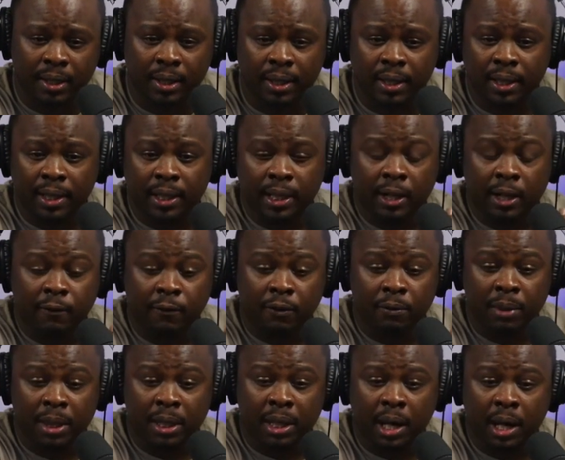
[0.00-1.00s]
Now, for
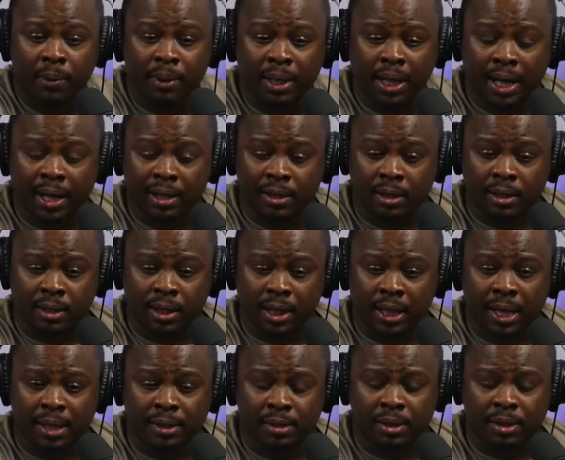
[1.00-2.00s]
me, I would answer the
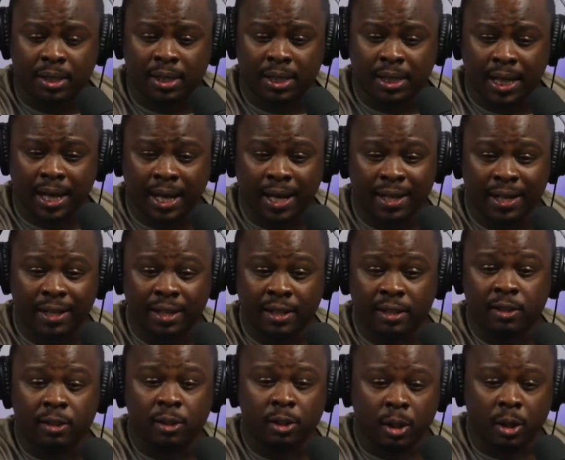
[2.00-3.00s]
answers to that is
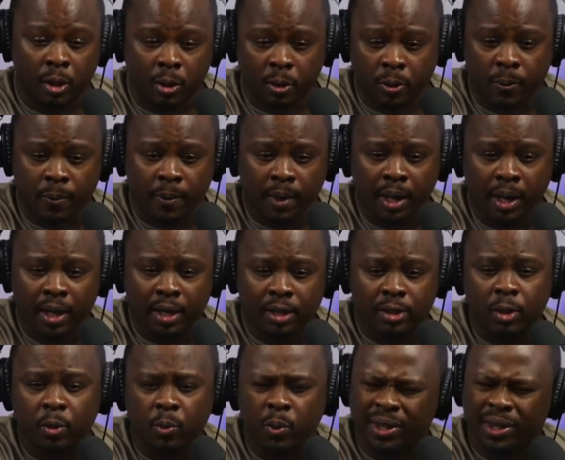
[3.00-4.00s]
no. So
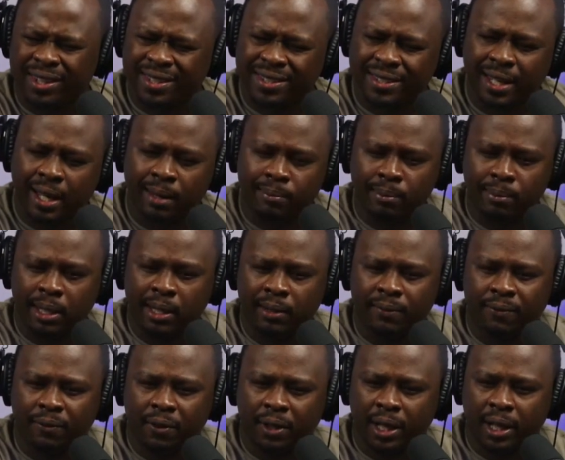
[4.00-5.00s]
what does that mean
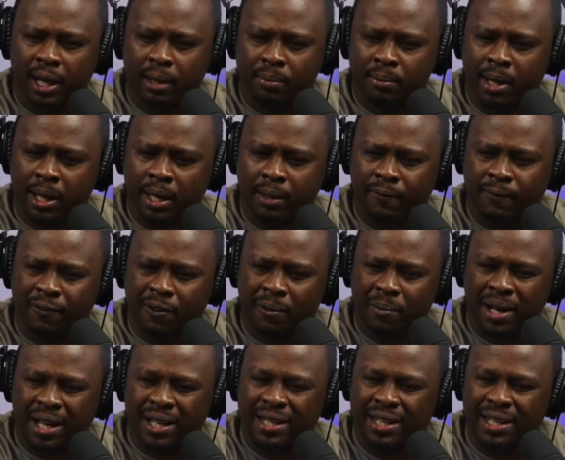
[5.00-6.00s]
for like my
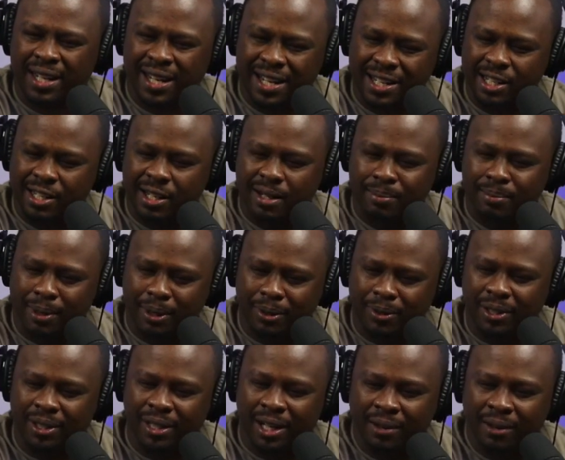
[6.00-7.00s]
nation
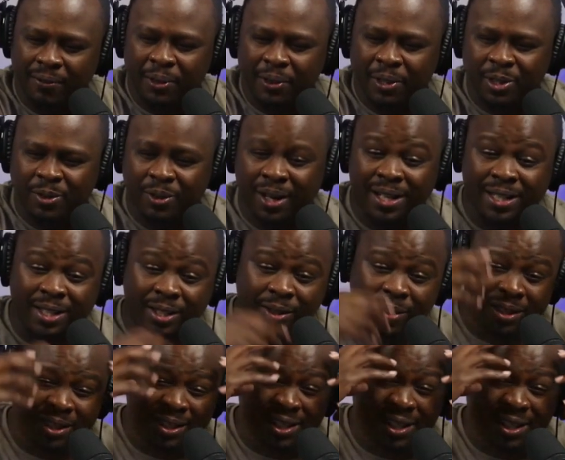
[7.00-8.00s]
building efforts, right? So
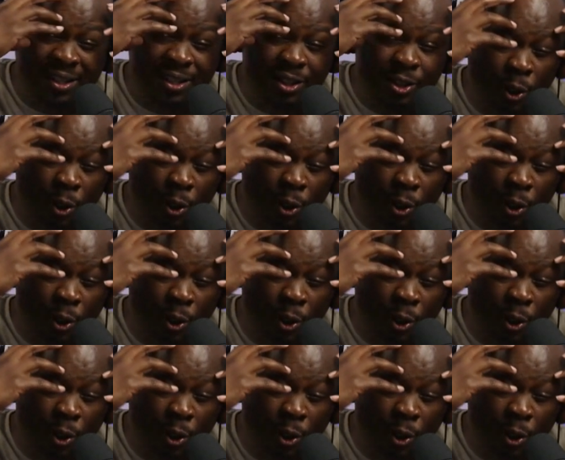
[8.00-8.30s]
there's so